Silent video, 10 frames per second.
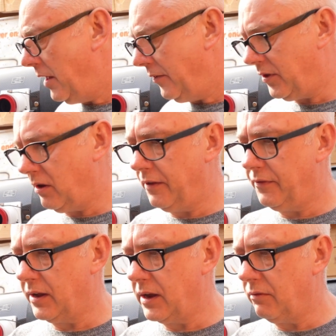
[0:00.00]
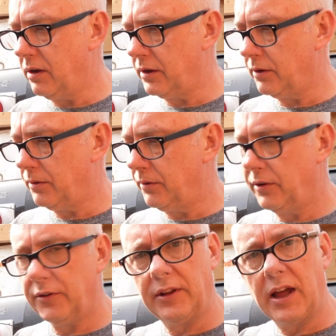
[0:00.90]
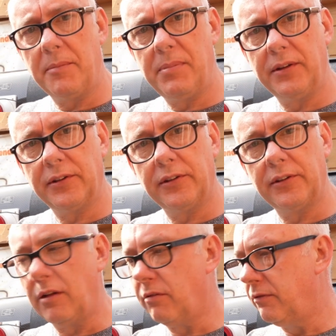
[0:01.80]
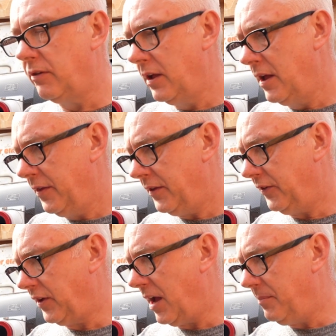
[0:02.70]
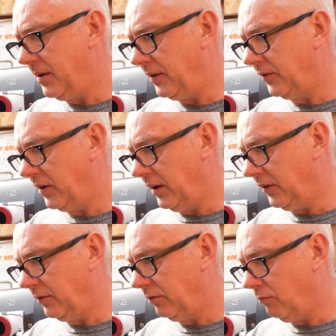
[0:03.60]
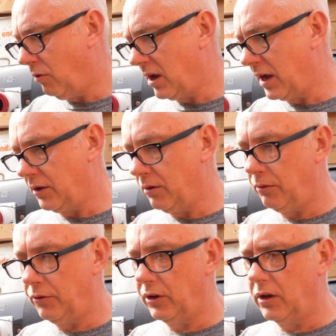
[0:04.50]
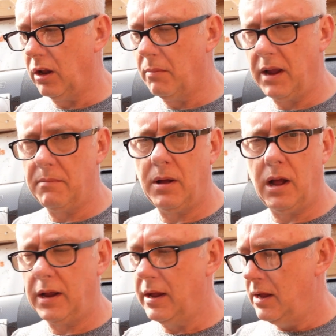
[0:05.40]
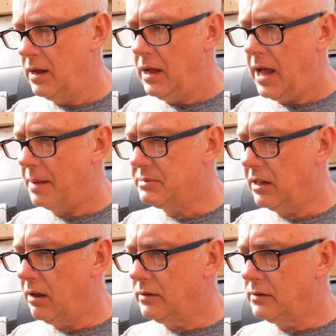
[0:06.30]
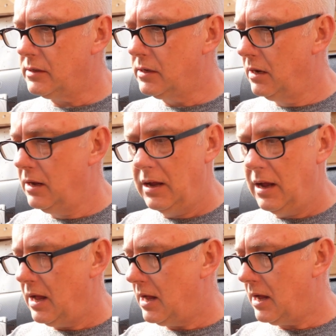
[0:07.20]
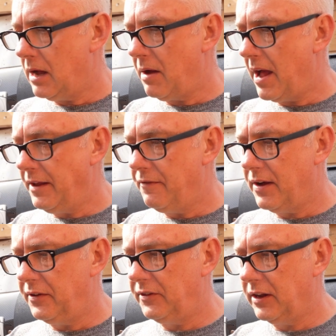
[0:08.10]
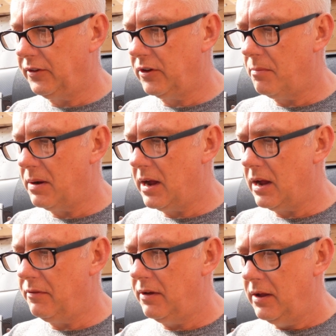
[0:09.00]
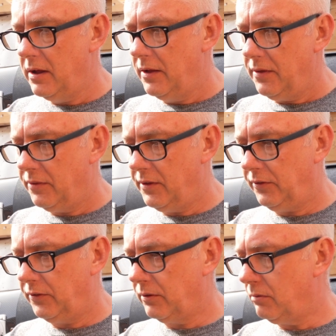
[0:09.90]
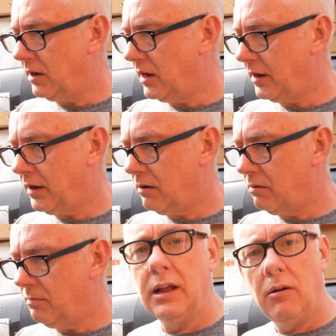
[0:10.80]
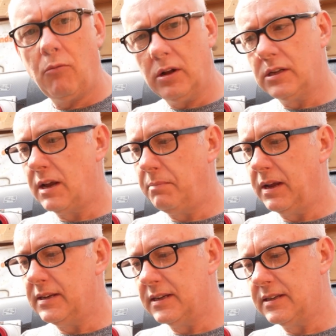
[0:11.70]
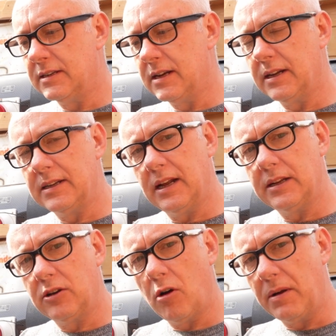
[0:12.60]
the only thing I really use is the eyepiece itself. This eyepiece is what I use to collimate my epsilons. Any fast telescope I have, this is the way I go. Once I place this inside the telescope,